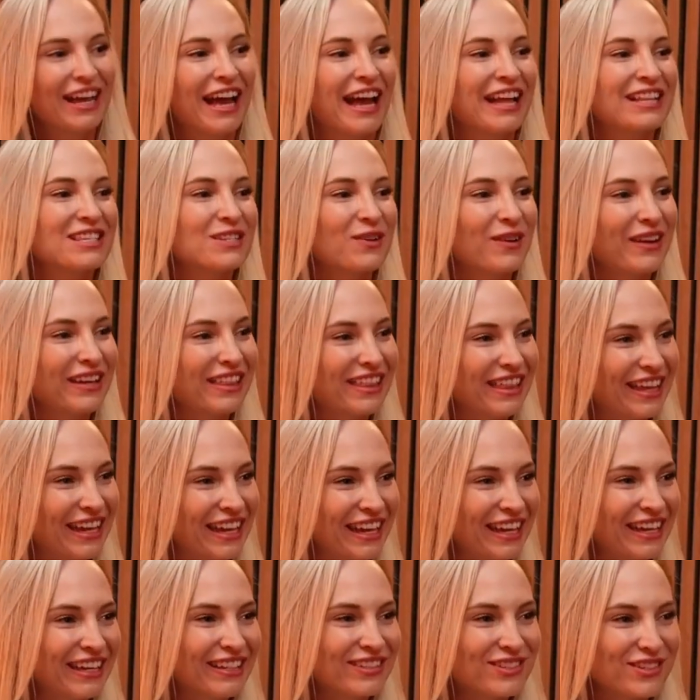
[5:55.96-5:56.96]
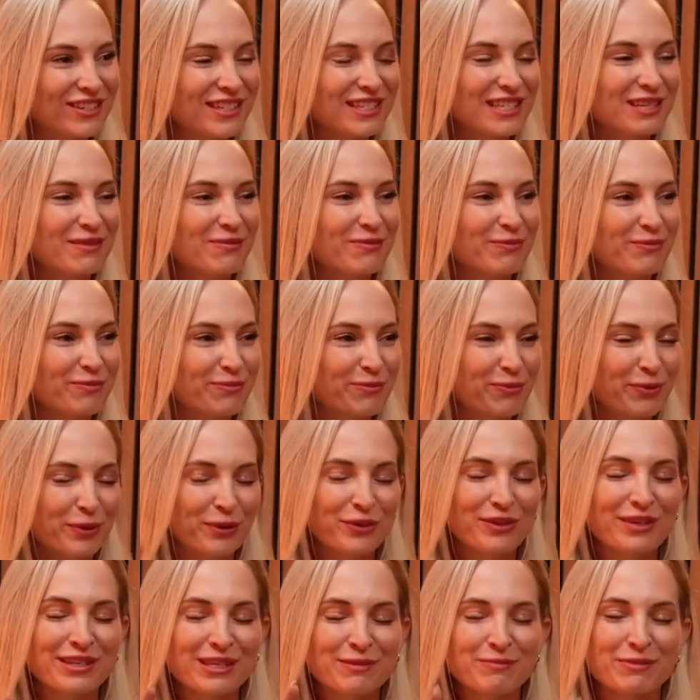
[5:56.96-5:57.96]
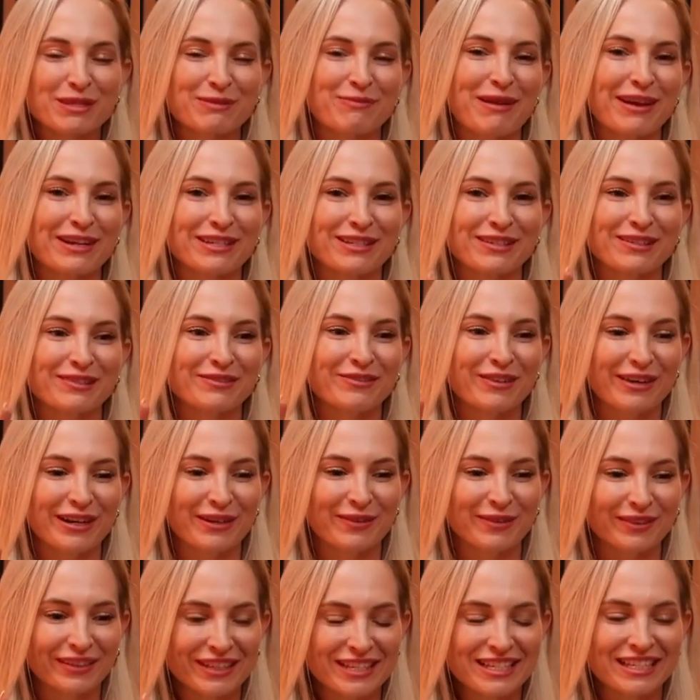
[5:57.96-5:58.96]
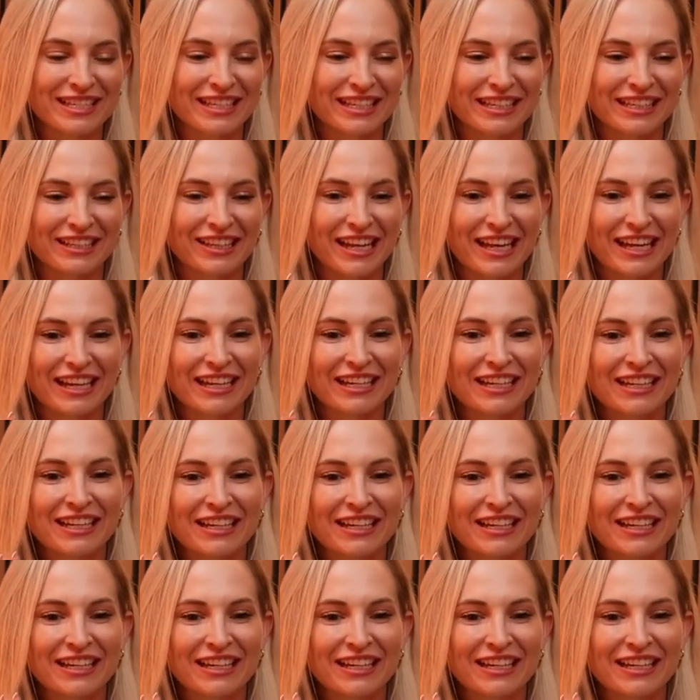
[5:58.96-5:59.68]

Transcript: And so I think, just to put this in perspective for anyone listening, like,